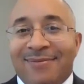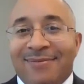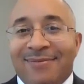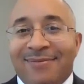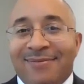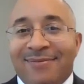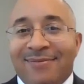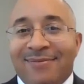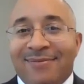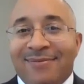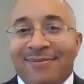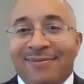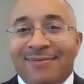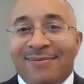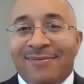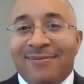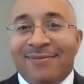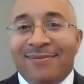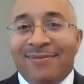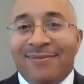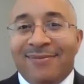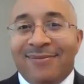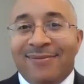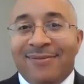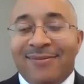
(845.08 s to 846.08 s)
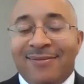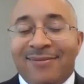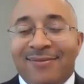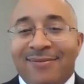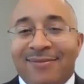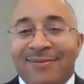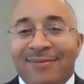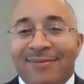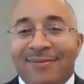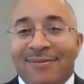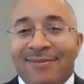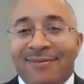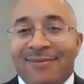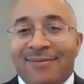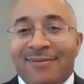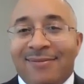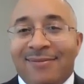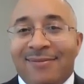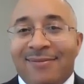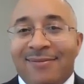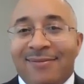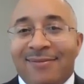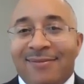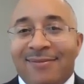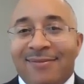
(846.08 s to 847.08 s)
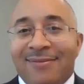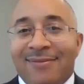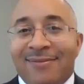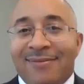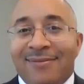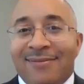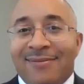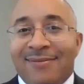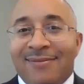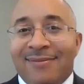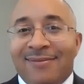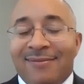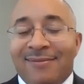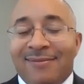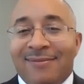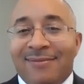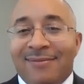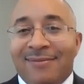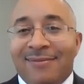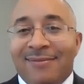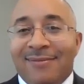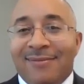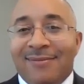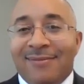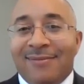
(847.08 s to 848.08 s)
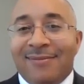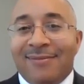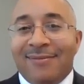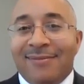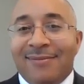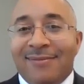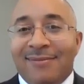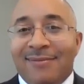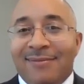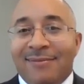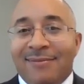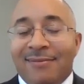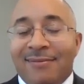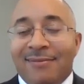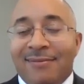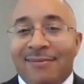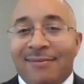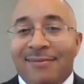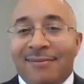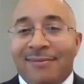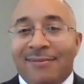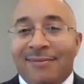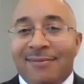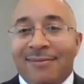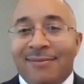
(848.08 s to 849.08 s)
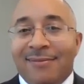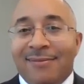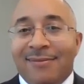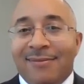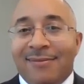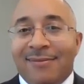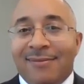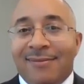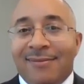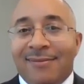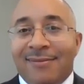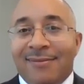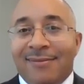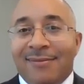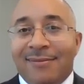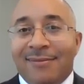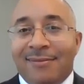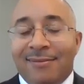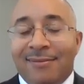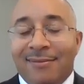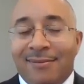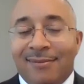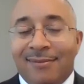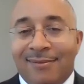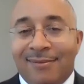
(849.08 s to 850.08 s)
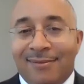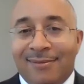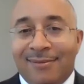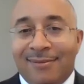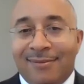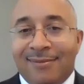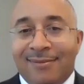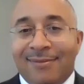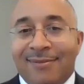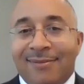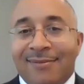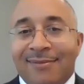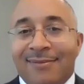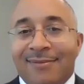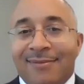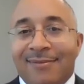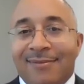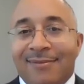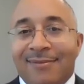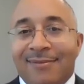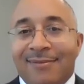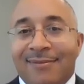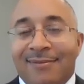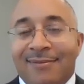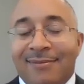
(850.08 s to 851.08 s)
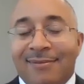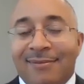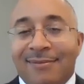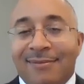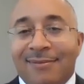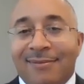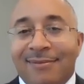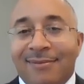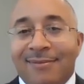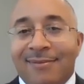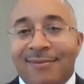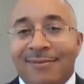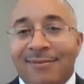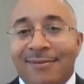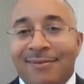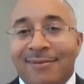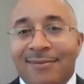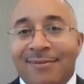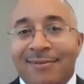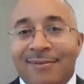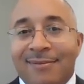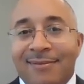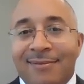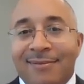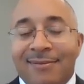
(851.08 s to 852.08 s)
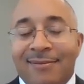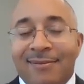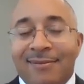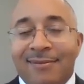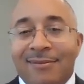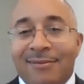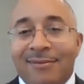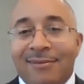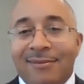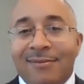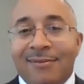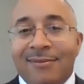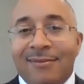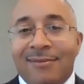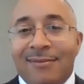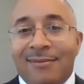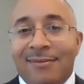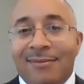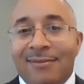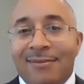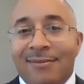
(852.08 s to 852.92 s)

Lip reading: This person isn't speaking.